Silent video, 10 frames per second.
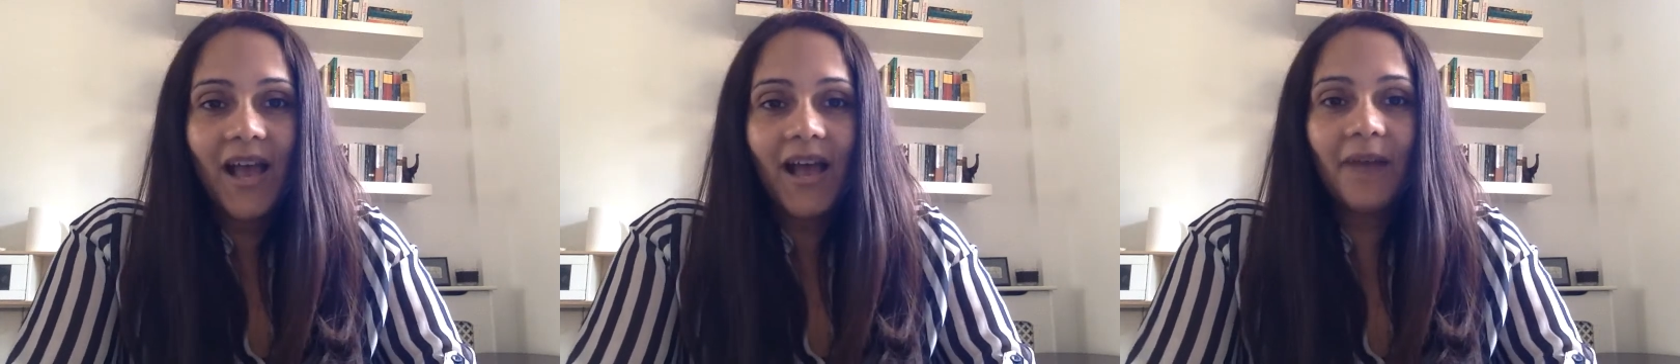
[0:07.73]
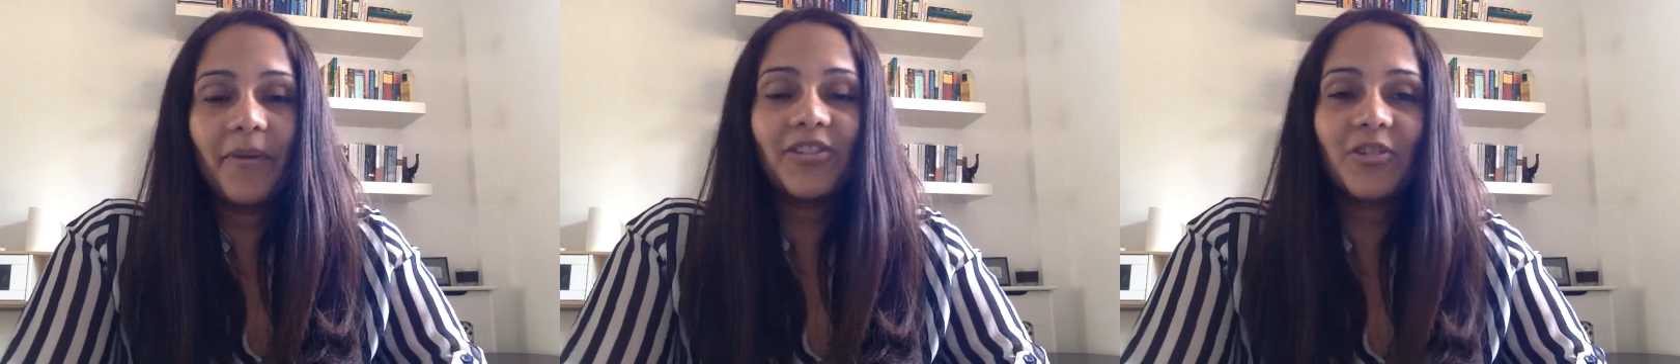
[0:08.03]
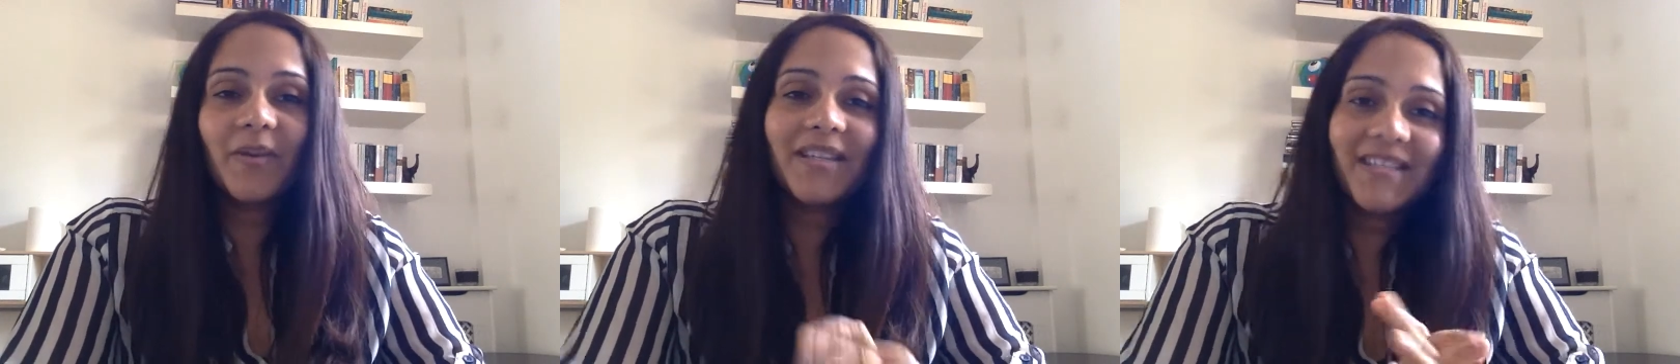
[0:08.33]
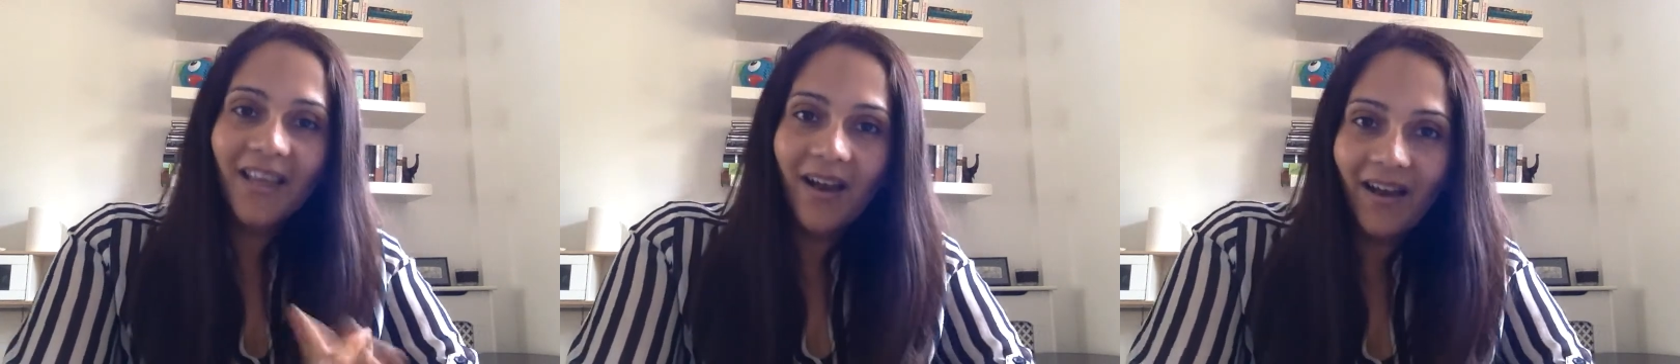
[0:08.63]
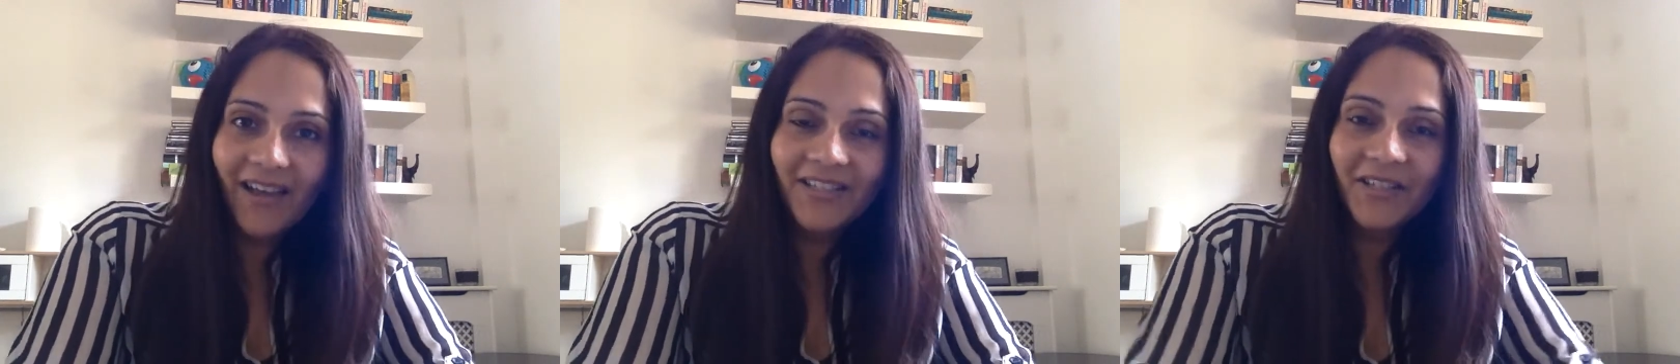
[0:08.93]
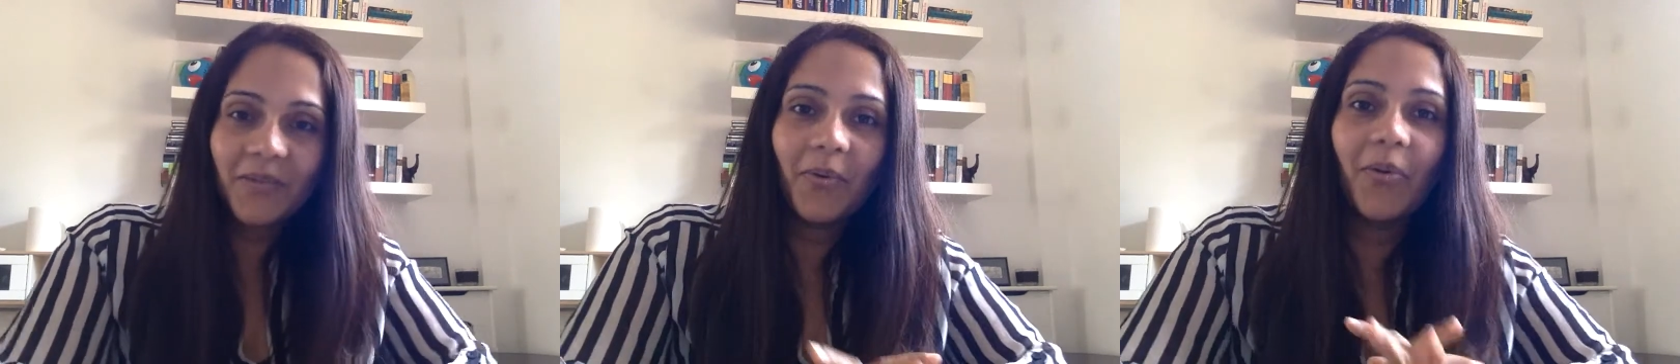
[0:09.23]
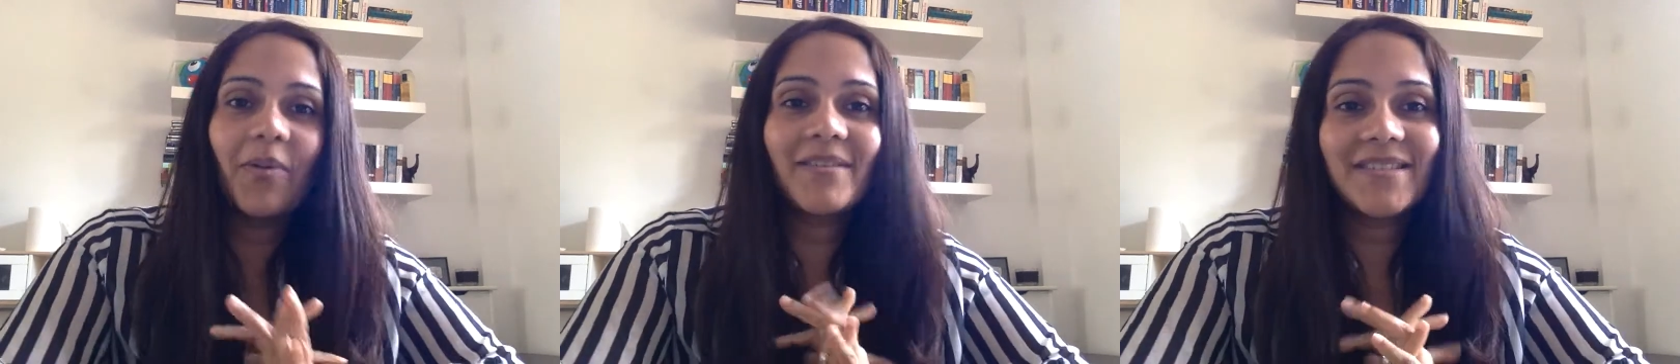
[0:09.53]
I just wanted to say hi to you
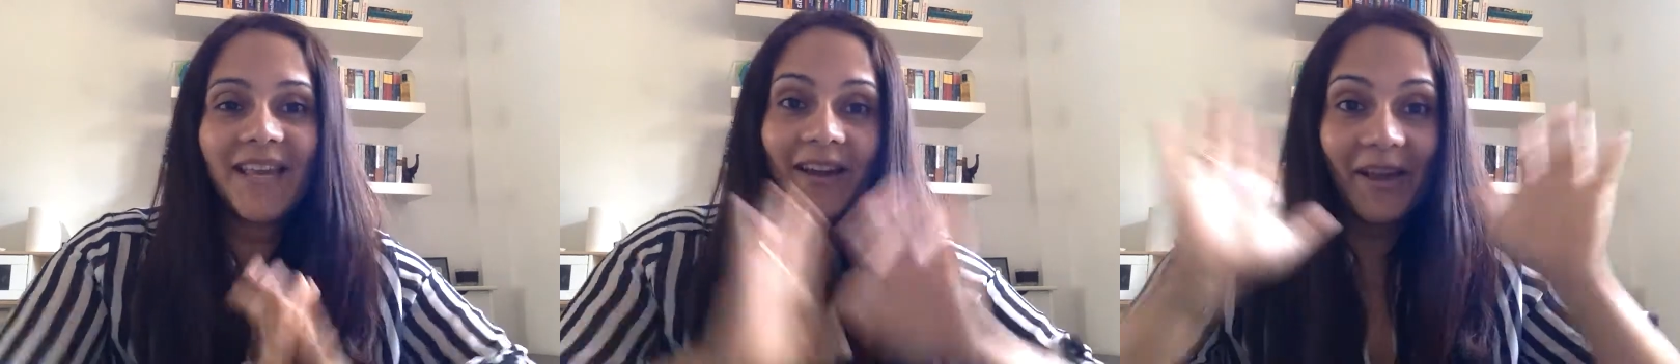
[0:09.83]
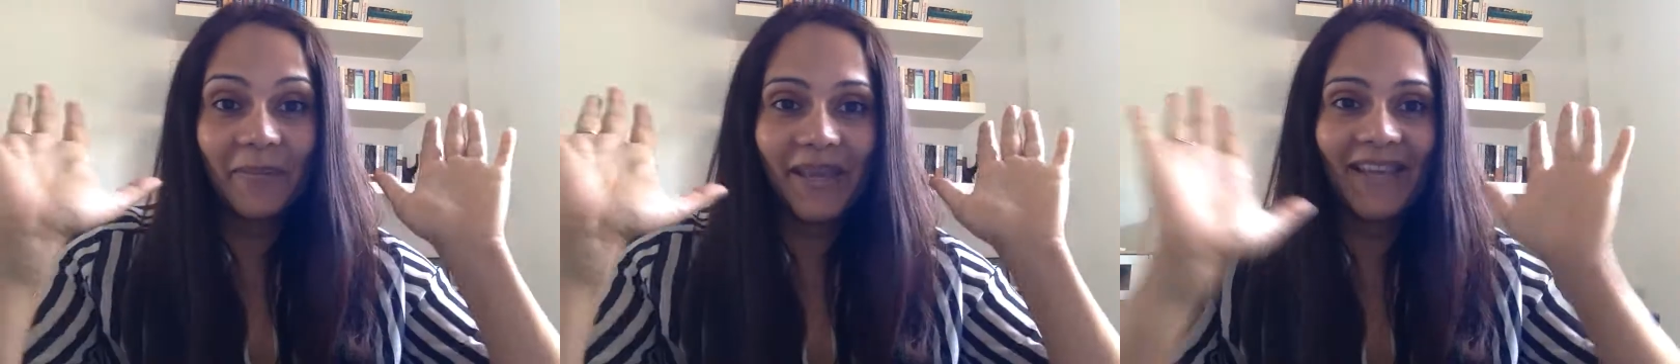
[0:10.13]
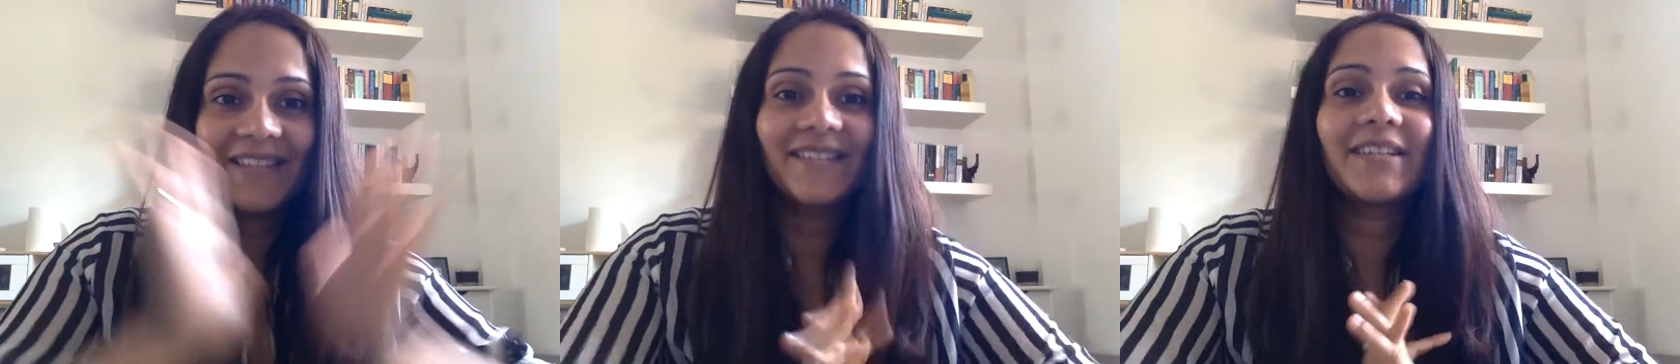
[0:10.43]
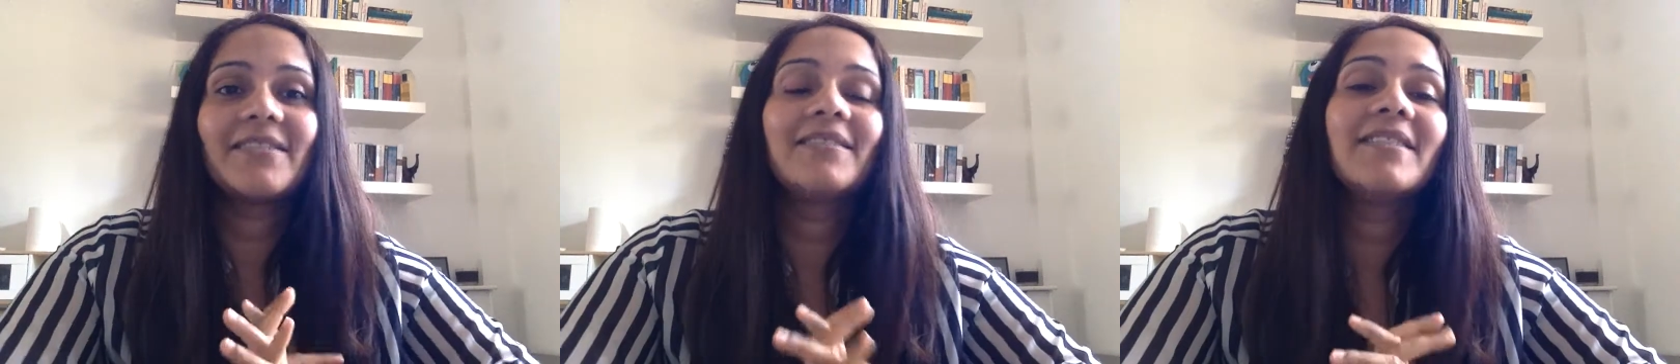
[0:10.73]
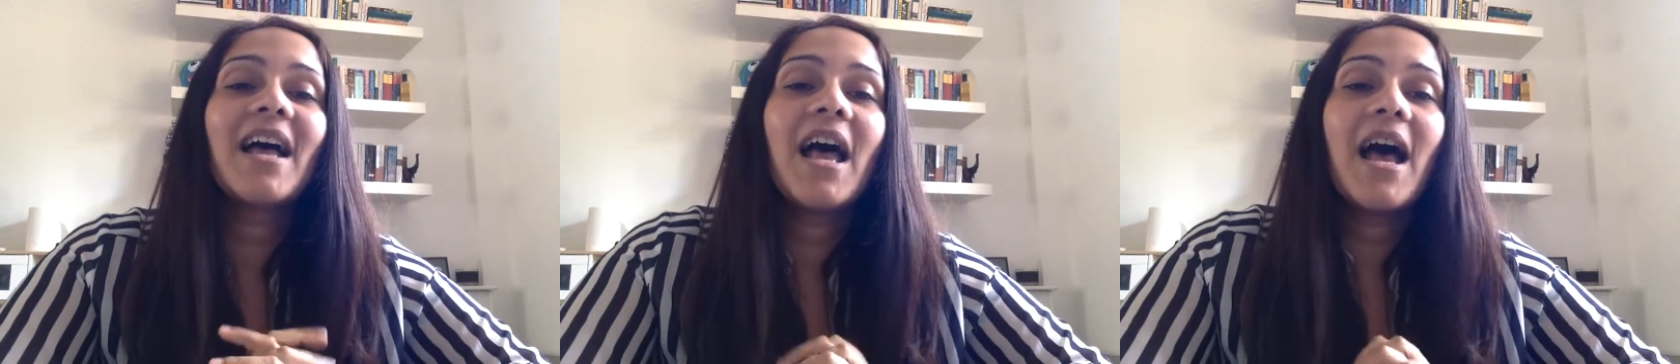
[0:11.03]
all and say I am here still.